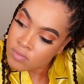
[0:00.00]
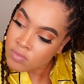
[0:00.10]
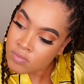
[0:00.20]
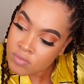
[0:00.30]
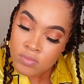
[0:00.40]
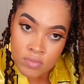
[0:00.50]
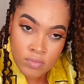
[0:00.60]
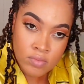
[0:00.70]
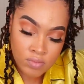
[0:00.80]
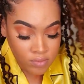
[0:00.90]
Baby,
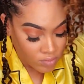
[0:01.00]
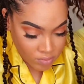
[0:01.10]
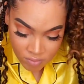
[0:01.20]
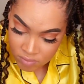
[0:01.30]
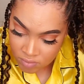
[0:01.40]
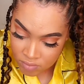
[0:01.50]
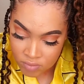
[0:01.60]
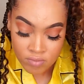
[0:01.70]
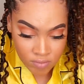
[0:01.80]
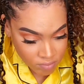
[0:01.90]
you're all the
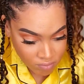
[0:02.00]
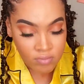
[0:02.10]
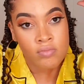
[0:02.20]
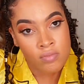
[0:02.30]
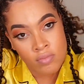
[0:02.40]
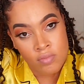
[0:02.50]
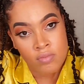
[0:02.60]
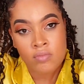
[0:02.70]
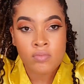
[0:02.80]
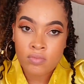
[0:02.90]
company I
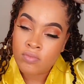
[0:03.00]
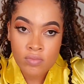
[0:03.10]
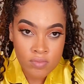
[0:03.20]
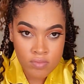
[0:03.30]
need.